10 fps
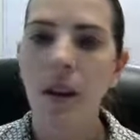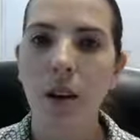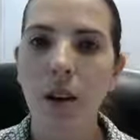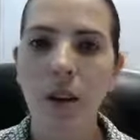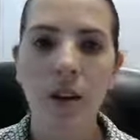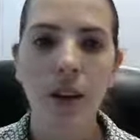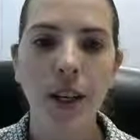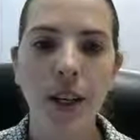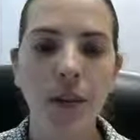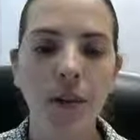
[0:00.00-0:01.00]
I want to
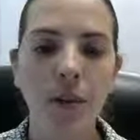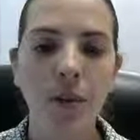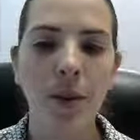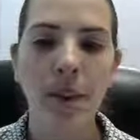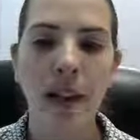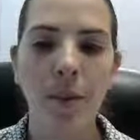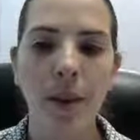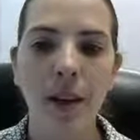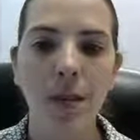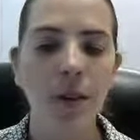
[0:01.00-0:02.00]
trace through what's
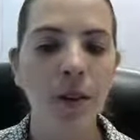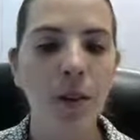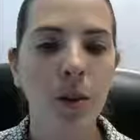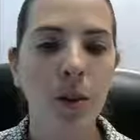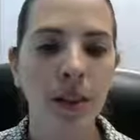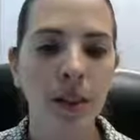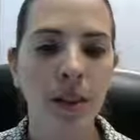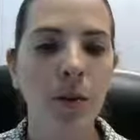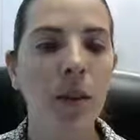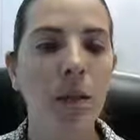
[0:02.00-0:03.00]
happening real quick so
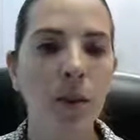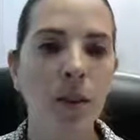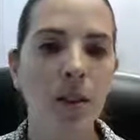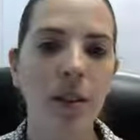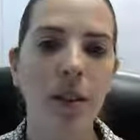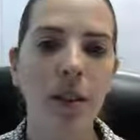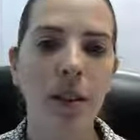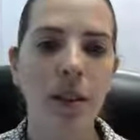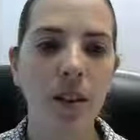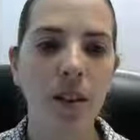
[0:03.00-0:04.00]
that we can make sure that we
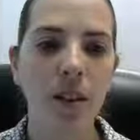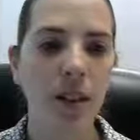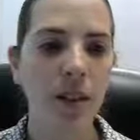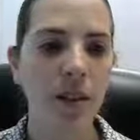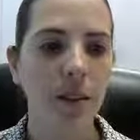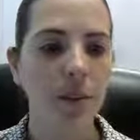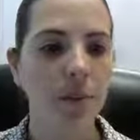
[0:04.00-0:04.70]
understand.